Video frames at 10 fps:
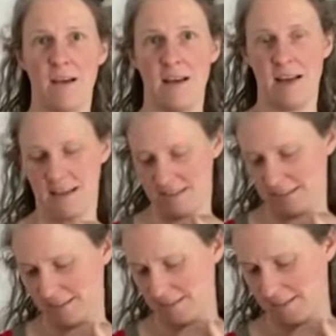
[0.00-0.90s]
That's
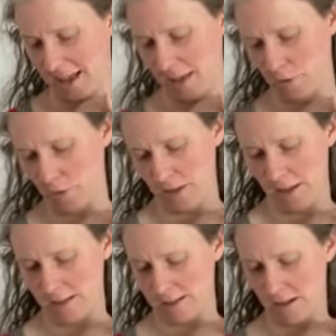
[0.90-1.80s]
it. Same on the
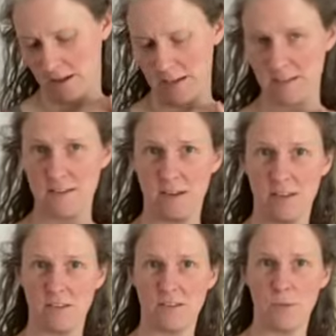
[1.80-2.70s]
other side,
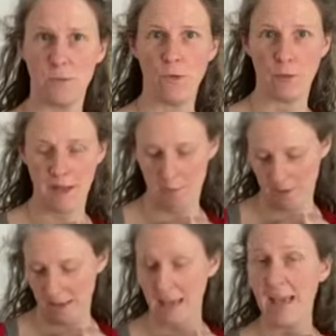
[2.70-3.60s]
starting to support the
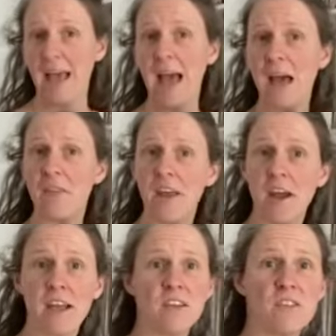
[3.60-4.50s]
baby. And then
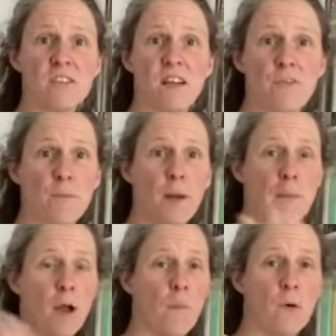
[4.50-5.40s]
I can just lift
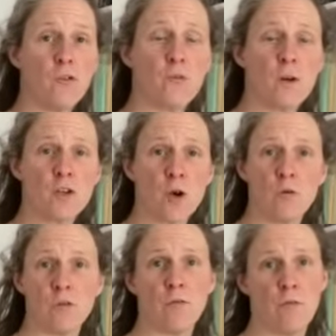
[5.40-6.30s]
baby up onto my
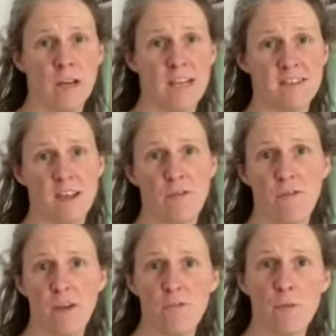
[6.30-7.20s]
shoulder and release their
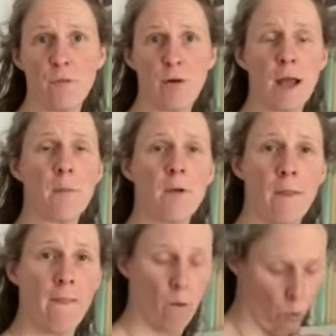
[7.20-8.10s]
feet from the wrap.
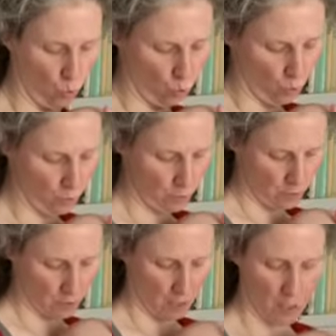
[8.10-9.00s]
Or
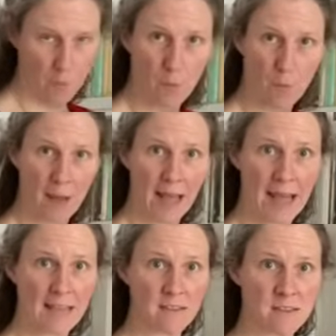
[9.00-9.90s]
I can put my
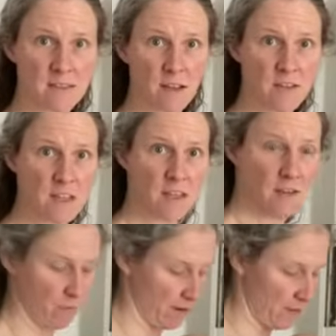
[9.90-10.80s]
hands
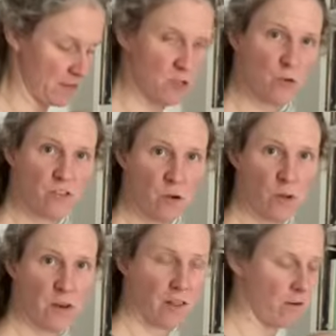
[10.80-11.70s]
around their torso,
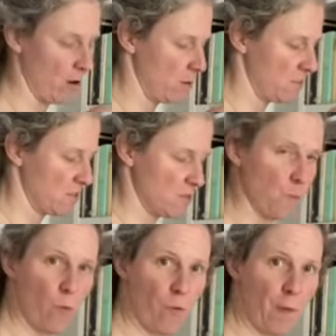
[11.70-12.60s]
under their arms,
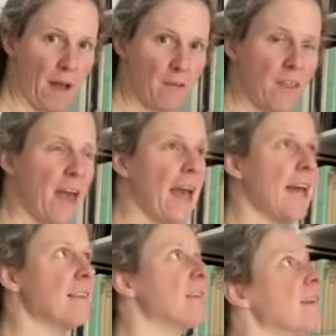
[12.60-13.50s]
support the back of their head